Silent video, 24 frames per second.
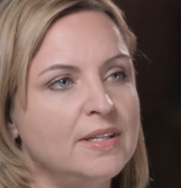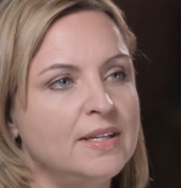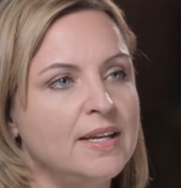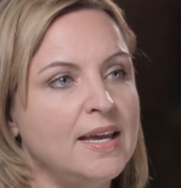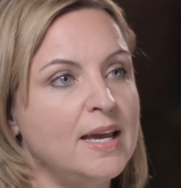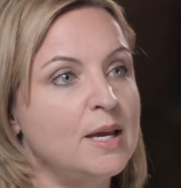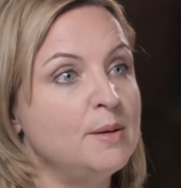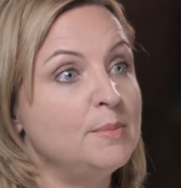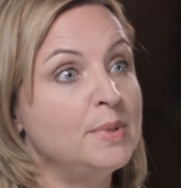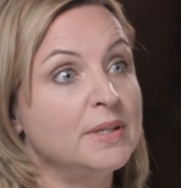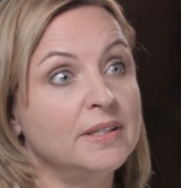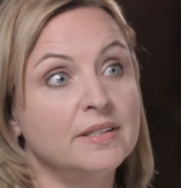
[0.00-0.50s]

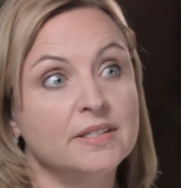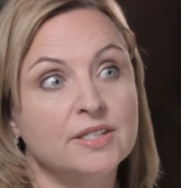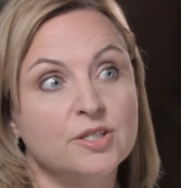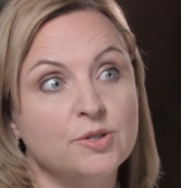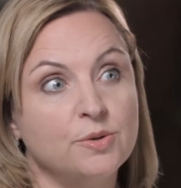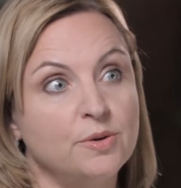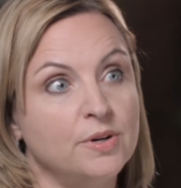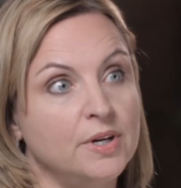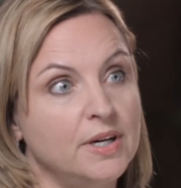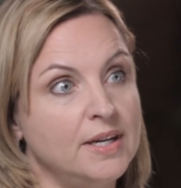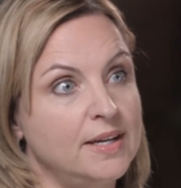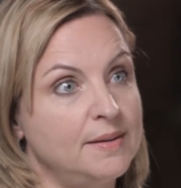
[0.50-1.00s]

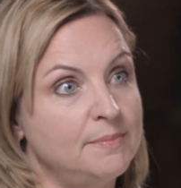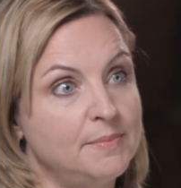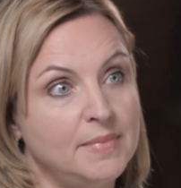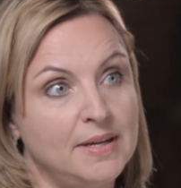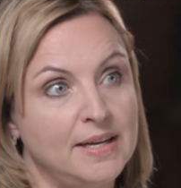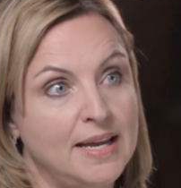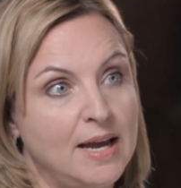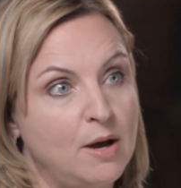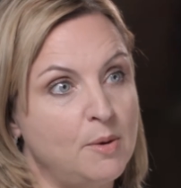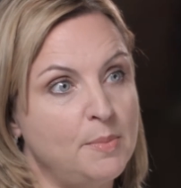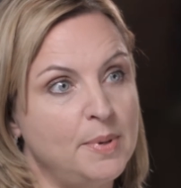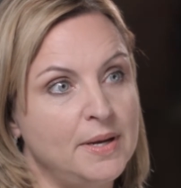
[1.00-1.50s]
ambulatory, an
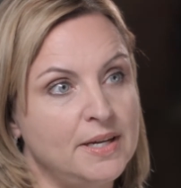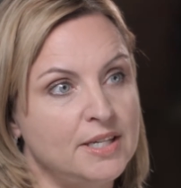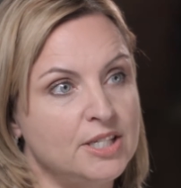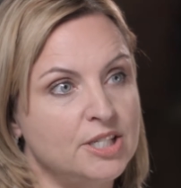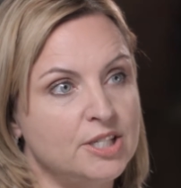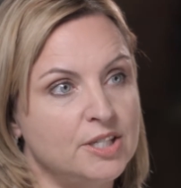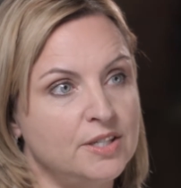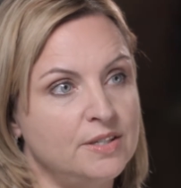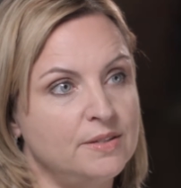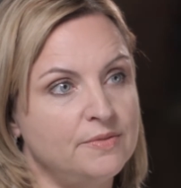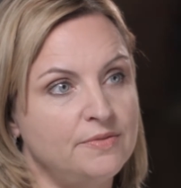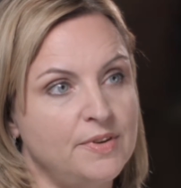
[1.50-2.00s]

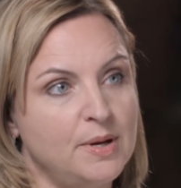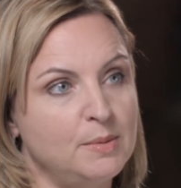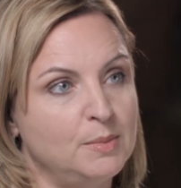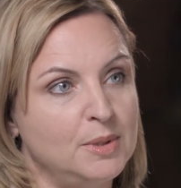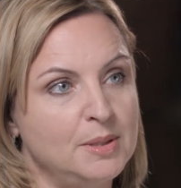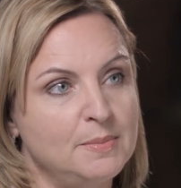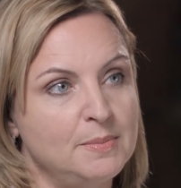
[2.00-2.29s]
outpatient family